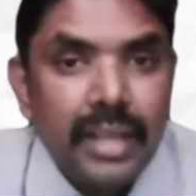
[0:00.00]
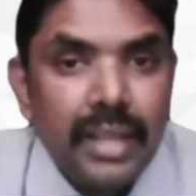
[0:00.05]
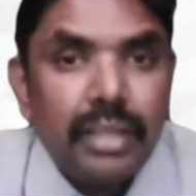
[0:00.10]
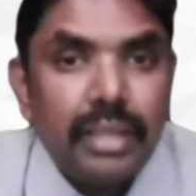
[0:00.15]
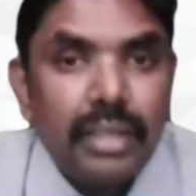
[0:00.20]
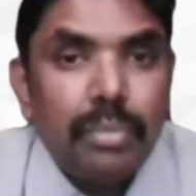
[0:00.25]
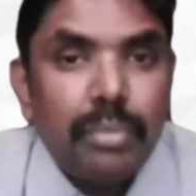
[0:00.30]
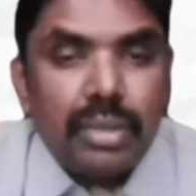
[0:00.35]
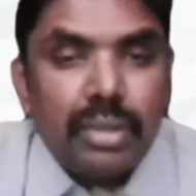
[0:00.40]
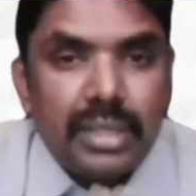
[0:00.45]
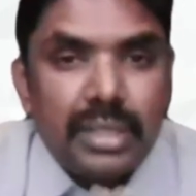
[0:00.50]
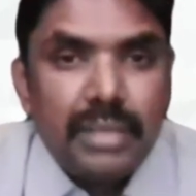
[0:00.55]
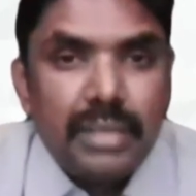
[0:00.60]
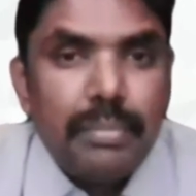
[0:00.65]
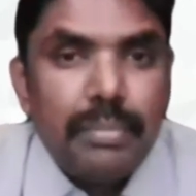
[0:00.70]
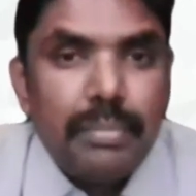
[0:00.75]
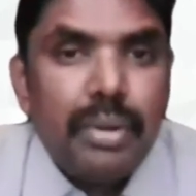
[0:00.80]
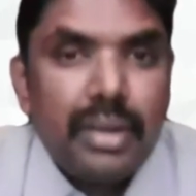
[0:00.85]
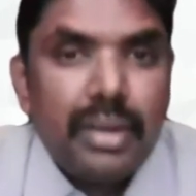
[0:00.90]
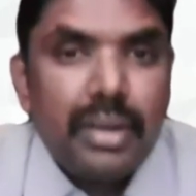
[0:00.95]
The most
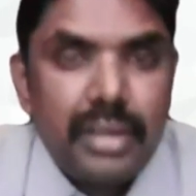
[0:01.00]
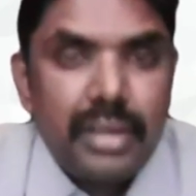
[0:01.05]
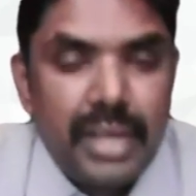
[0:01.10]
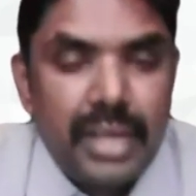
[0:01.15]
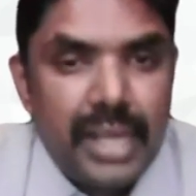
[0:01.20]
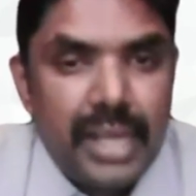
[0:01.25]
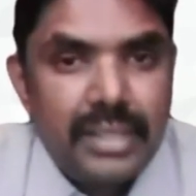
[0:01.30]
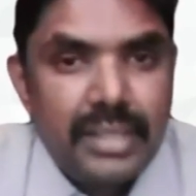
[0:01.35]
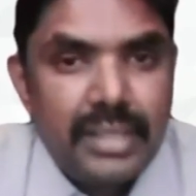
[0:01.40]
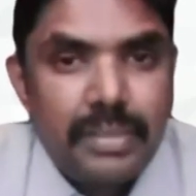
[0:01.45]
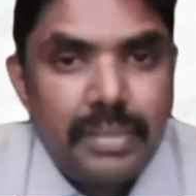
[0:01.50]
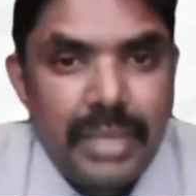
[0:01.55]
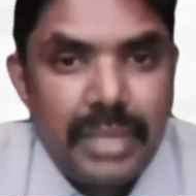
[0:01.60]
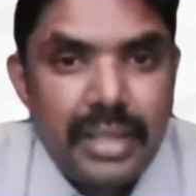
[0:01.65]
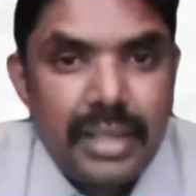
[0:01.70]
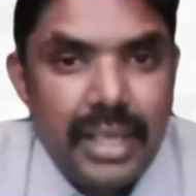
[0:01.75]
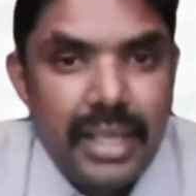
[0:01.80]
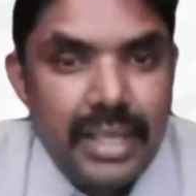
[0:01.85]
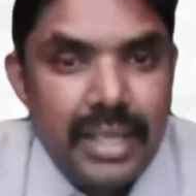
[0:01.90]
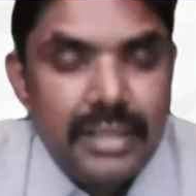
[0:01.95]
important
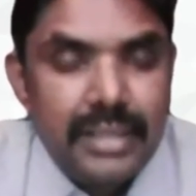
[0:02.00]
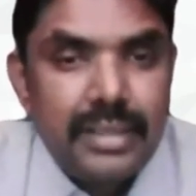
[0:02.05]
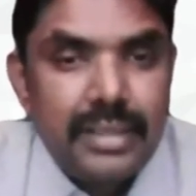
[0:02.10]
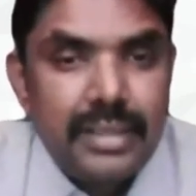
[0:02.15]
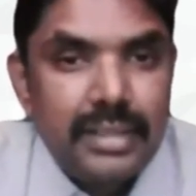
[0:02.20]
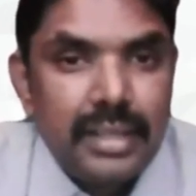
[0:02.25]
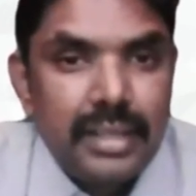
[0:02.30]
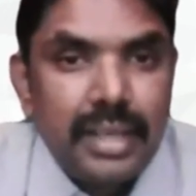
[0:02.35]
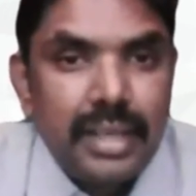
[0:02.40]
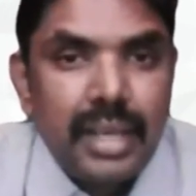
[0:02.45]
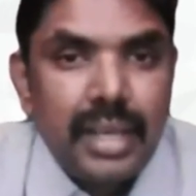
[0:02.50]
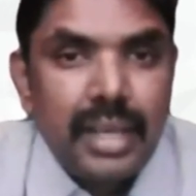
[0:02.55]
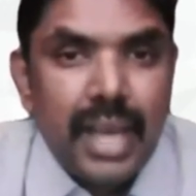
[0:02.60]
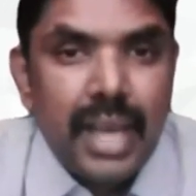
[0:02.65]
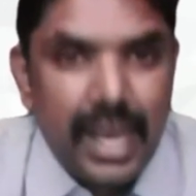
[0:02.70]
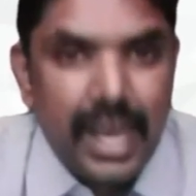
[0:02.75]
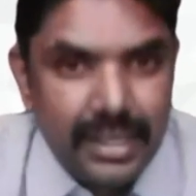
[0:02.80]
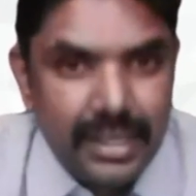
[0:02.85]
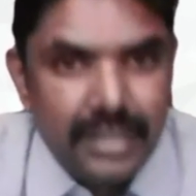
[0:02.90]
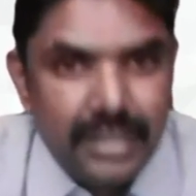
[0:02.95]
aspect is,
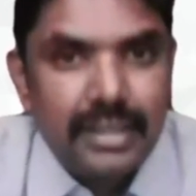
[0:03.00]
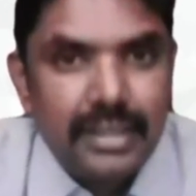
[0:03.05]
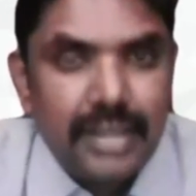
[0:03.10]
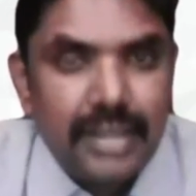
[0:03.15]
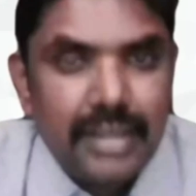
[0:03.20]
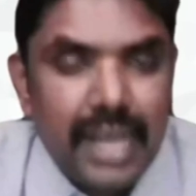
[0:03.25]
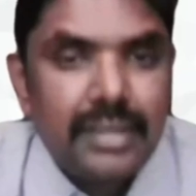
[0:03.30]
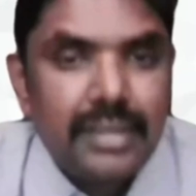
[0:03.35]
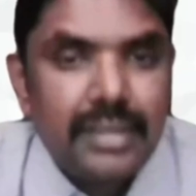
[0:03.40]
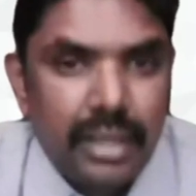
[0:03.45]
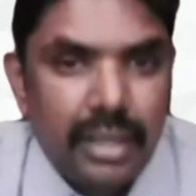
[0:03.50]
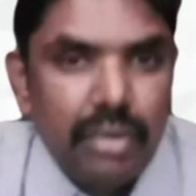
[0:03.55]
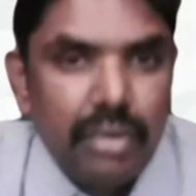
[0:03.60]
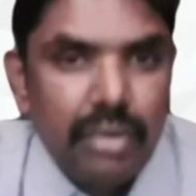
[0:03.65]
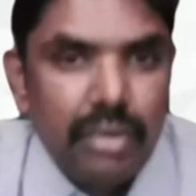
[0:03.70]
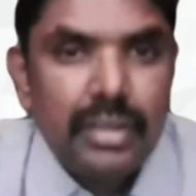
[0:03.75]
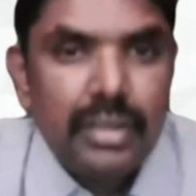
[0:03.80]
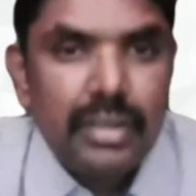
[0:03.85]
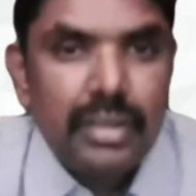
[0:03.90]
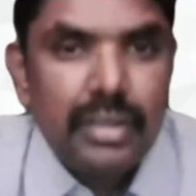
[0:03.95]
as a
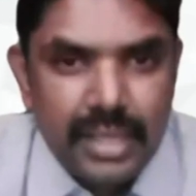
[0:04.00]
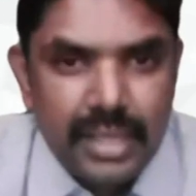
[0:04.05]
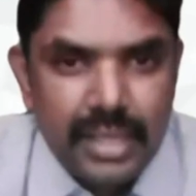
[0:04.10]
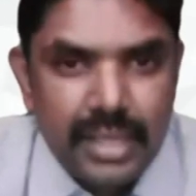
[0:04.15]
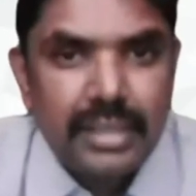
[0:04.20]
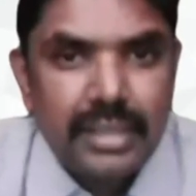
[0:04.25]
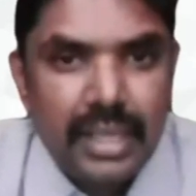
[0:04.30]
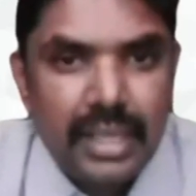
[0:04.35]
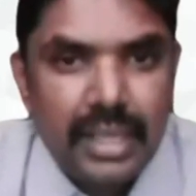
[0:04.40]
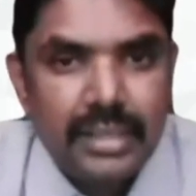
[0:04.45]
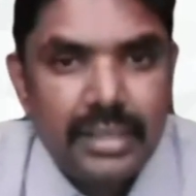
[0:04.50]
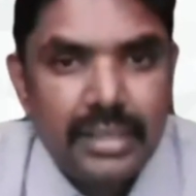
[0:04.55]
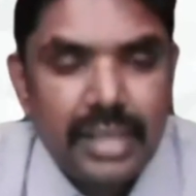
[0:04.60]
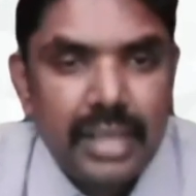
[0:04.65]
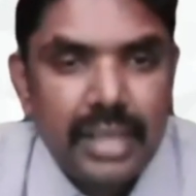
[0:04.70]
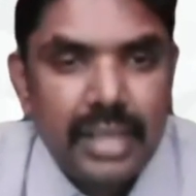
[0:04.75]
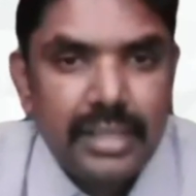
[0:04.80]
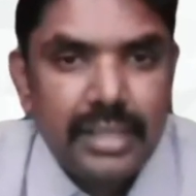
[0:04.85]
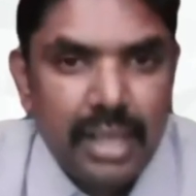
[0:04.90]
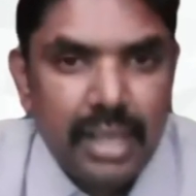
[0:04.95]
technologist,
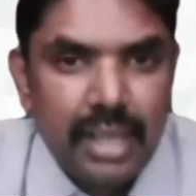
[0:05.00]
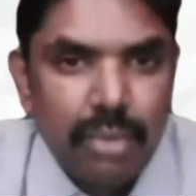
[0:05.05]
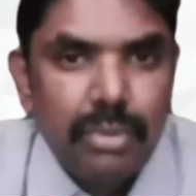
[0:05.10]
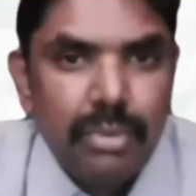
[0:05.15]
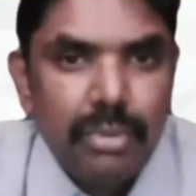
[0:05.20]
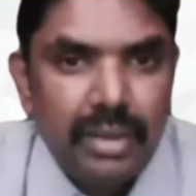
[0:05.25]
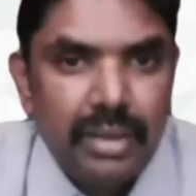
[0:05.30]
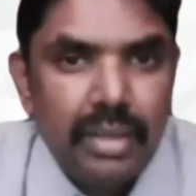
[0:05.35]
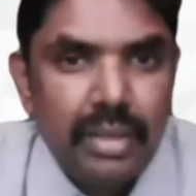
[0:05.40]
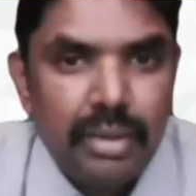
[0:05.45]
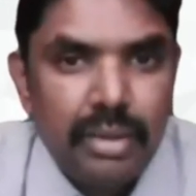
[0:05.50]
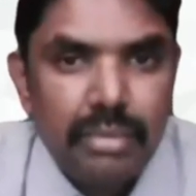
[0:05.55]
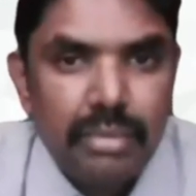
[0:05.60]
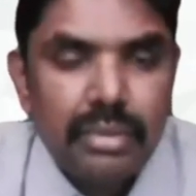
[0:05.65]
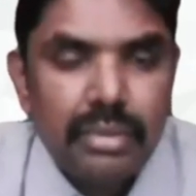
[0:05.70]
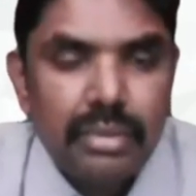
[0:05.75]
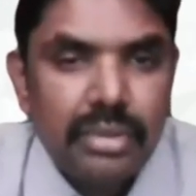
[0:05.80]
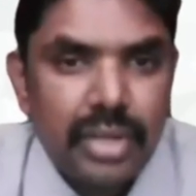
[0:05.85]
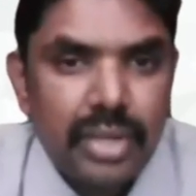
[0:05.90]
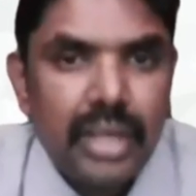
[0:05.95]
as how we, Dr.